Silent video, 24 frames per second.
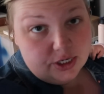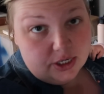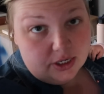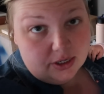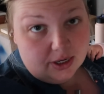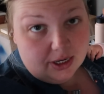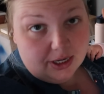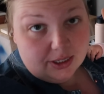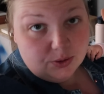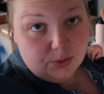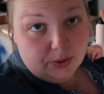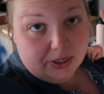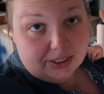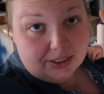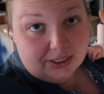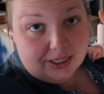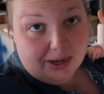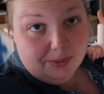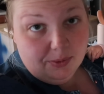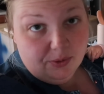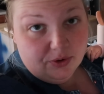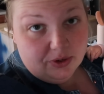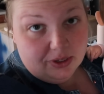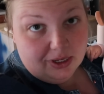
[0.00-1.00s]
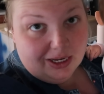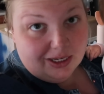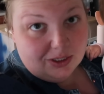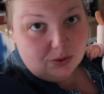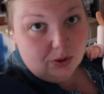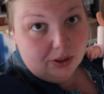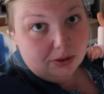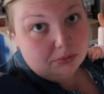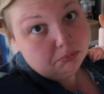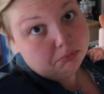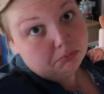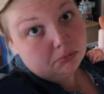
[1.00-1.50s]
it because we got slime over the last
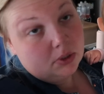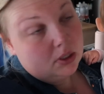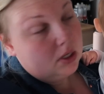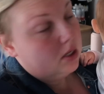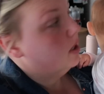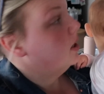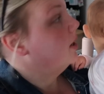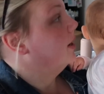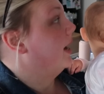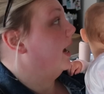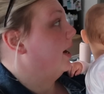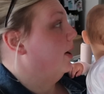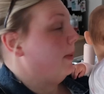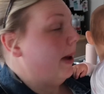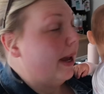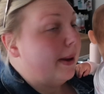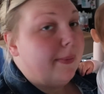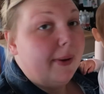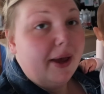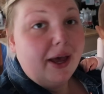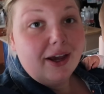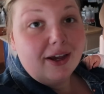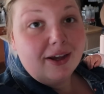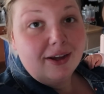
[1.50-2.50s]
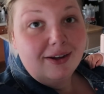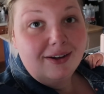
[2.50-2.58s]
one. Got your backpack?